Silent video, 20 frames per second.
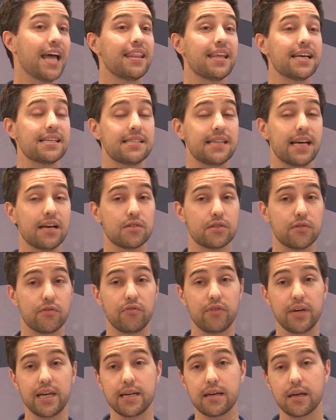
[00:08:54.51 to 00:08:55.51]
Their sales of
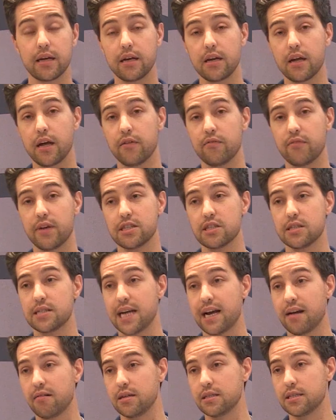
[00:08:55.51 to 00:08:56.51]
vegan and
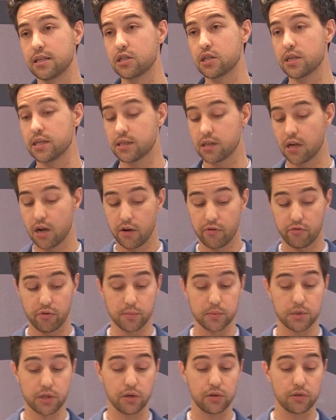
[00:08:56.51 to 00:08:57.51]
vegetarian dishes
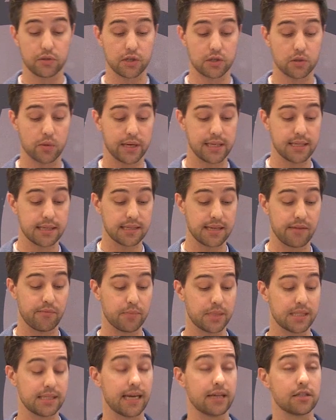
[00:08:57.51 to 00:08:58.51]
from two to twenty-seven
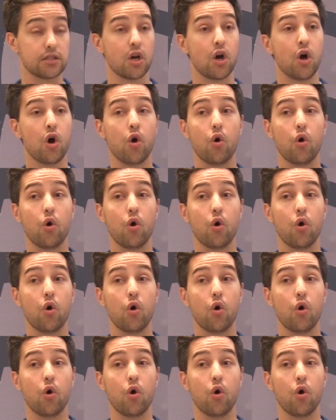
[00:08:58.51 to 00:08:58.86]
percent,